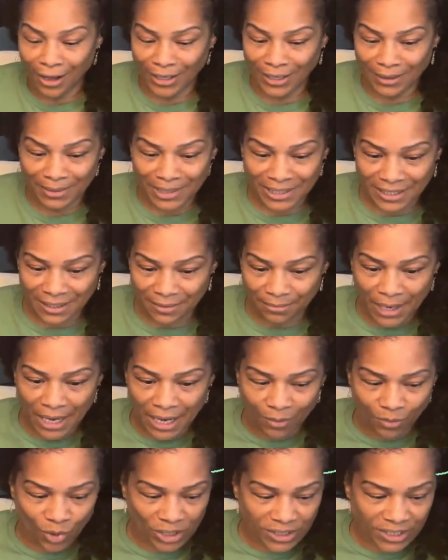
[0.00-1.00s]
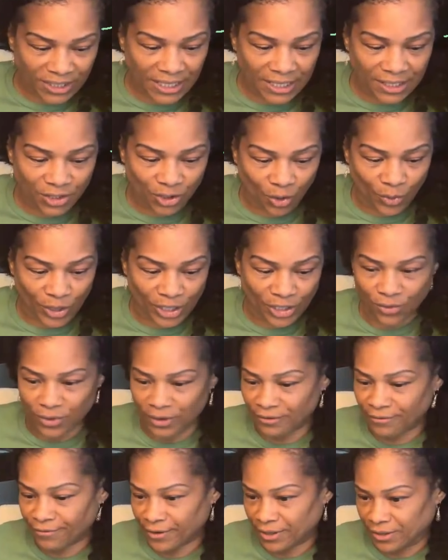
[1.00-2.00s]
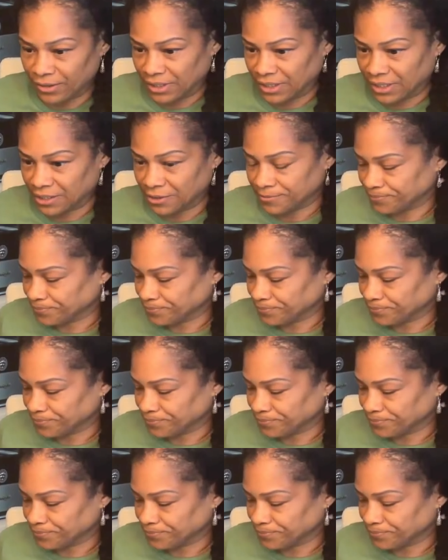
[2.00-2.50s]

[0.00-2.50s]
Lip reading: let me see, Mom, what seeds are we doing first?